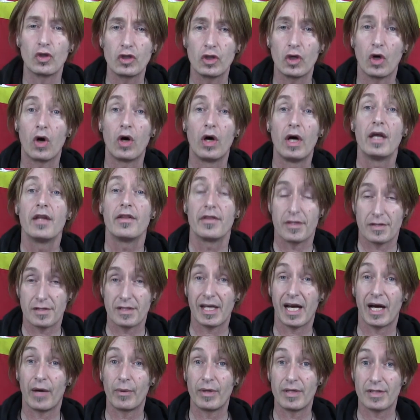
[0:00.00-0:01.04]
yo. This is
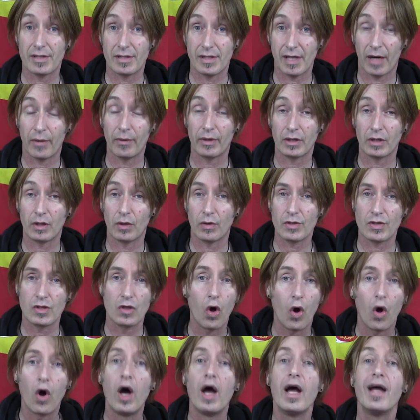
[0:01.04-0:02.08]
how it goes.
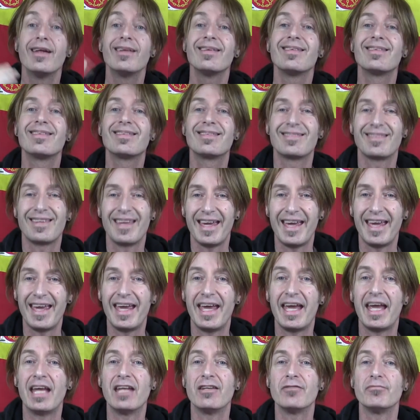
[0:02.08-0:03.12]
No.
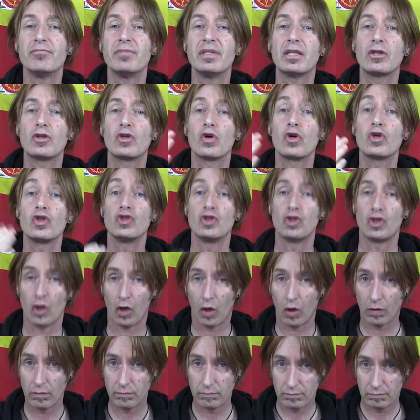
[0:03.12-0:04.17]
Te invito
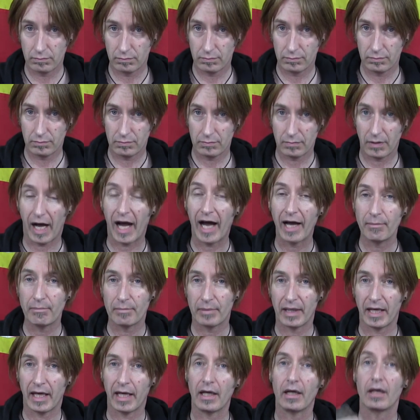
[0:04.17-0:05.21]
yo. I'm
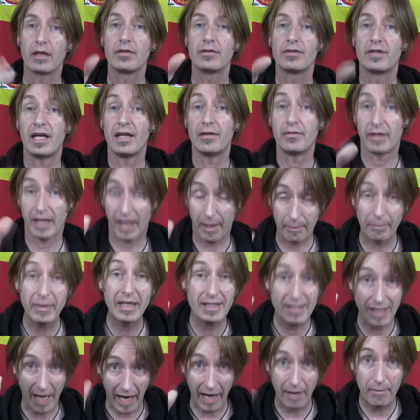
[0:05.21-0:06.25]
paying. That
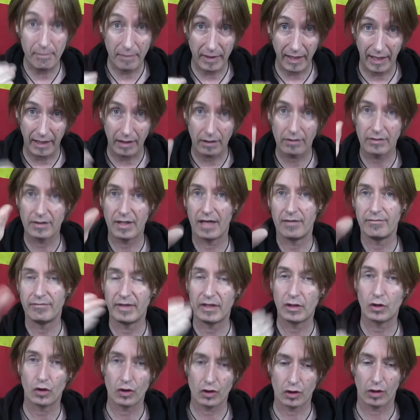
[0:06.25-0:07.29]
means I'm paying. Te
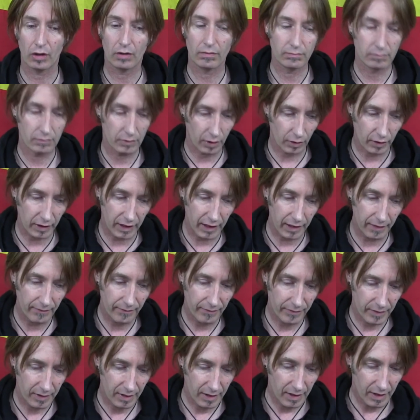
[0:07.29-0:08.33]
invito yo. Okay?
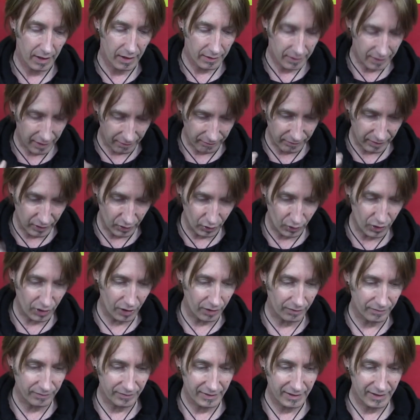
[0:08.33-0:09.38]
Te invito
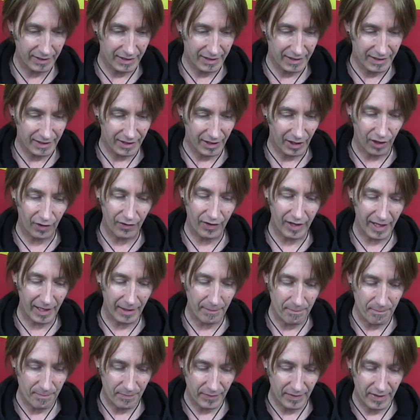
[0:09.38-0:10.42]
yo. All right.
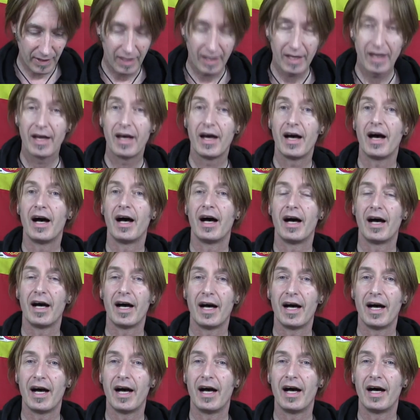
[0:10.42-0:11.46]

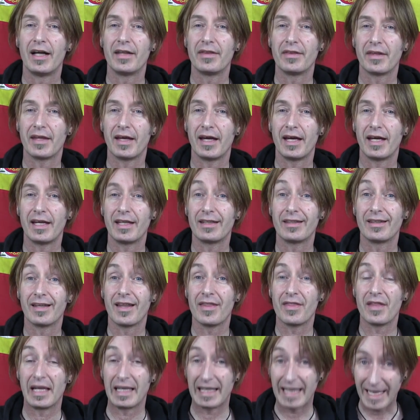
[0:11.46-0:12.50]
And then
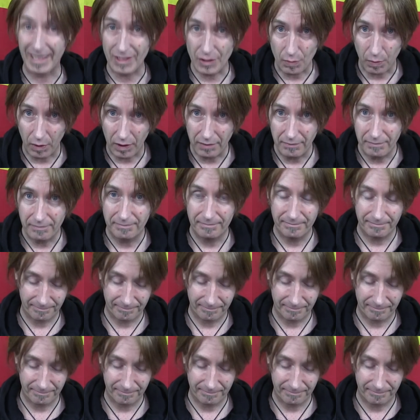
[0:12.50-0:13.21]
the last one